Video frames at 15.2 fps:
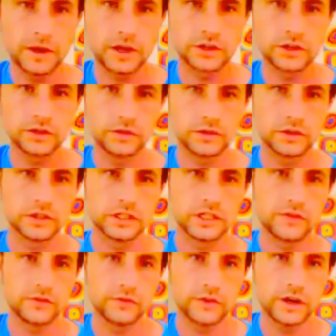we actually use on the
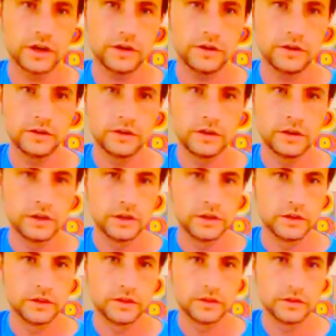7th fret.
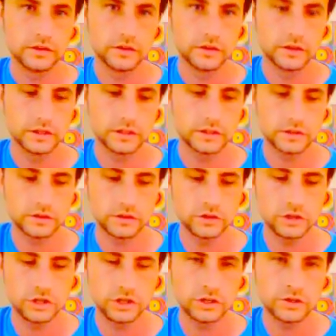The
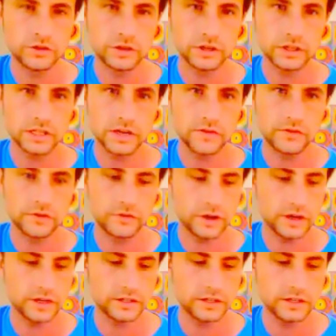G string, 7th
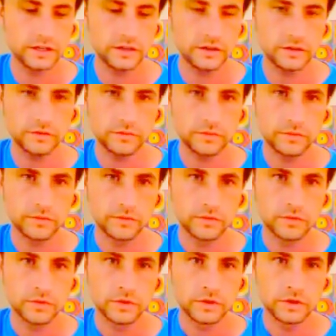fret is D.
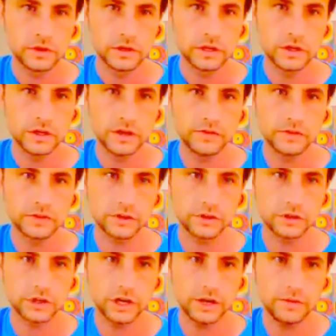You have this little
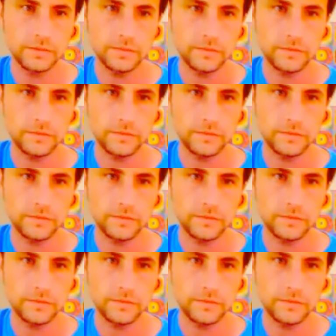shape.